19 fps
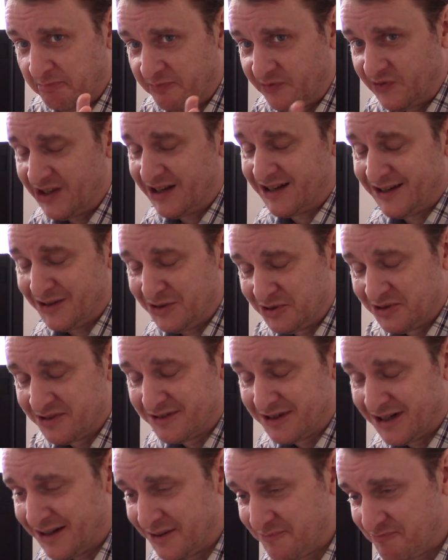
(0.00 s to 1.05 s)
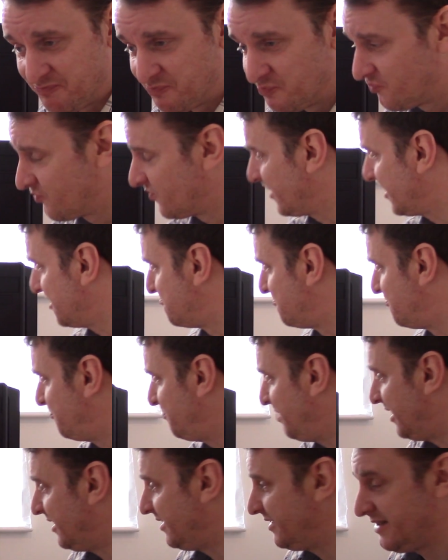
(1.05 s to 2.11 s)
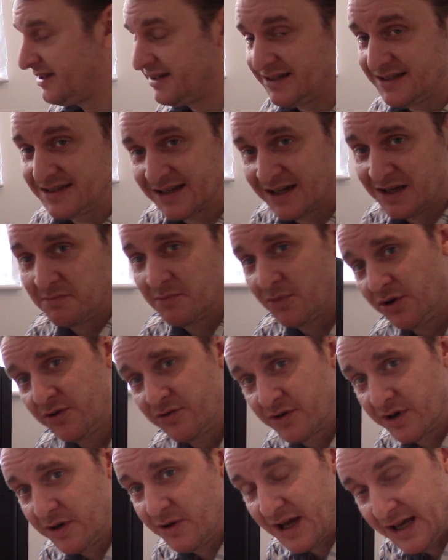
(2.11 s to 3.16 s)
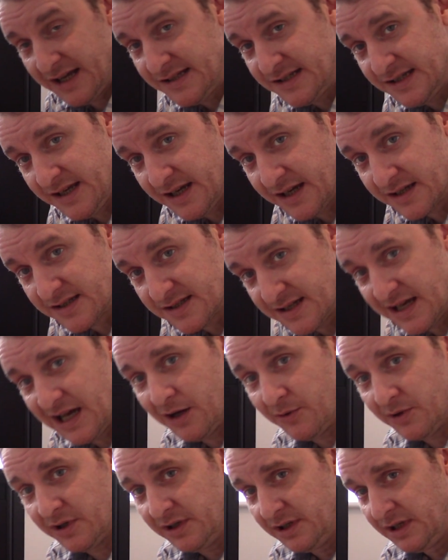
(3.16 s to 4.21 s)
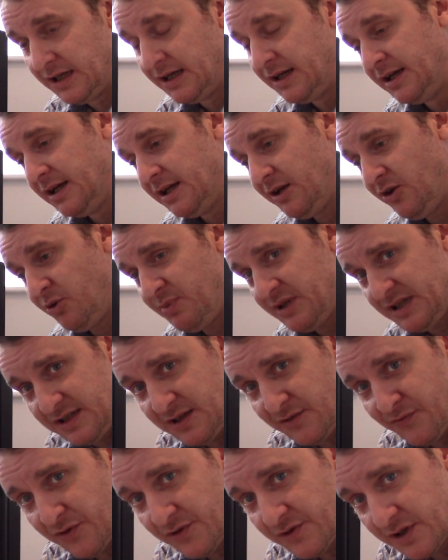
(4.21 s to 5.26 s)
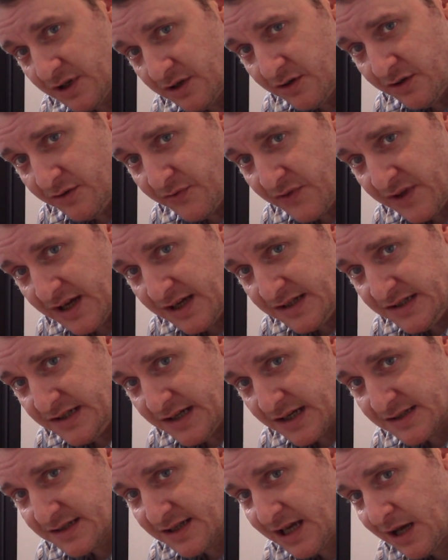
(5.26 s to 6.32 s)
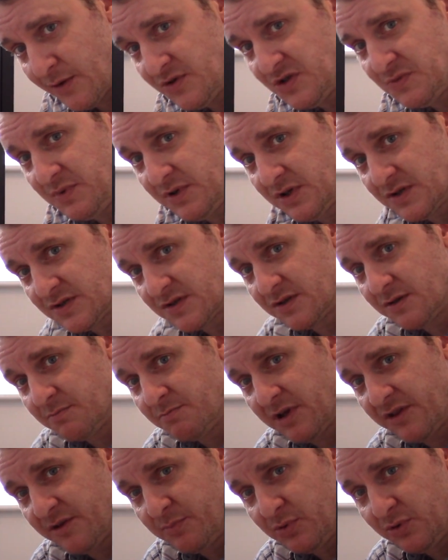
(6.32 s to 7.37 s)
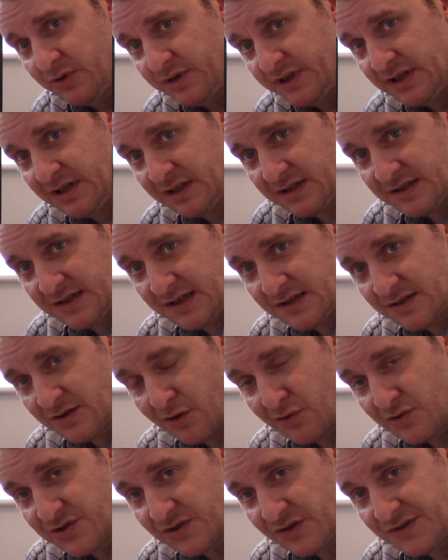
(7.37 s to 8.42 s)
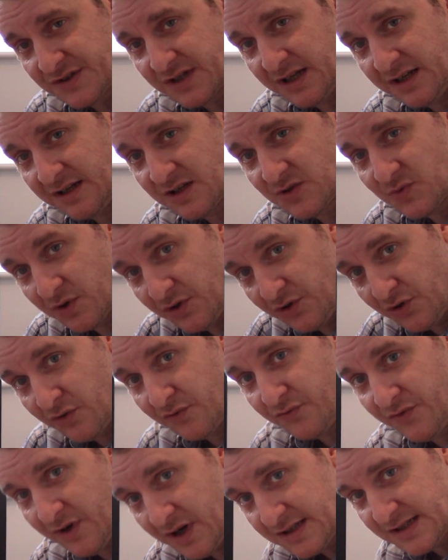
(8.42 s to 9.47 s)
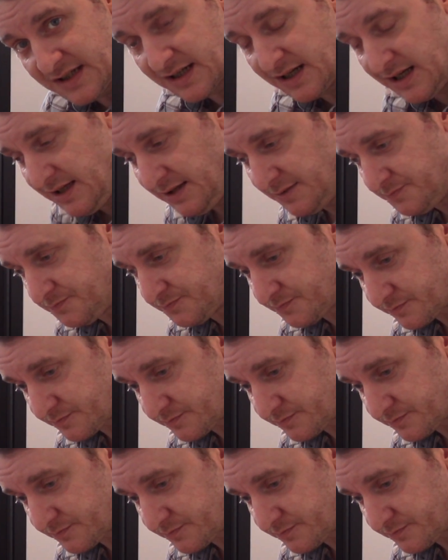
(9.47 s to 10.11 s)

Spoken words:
Don't know. But it is a micro ATX tower. A little bit different than a lot of the ATX towers because the motherboard sits horizontally and this one not vertically.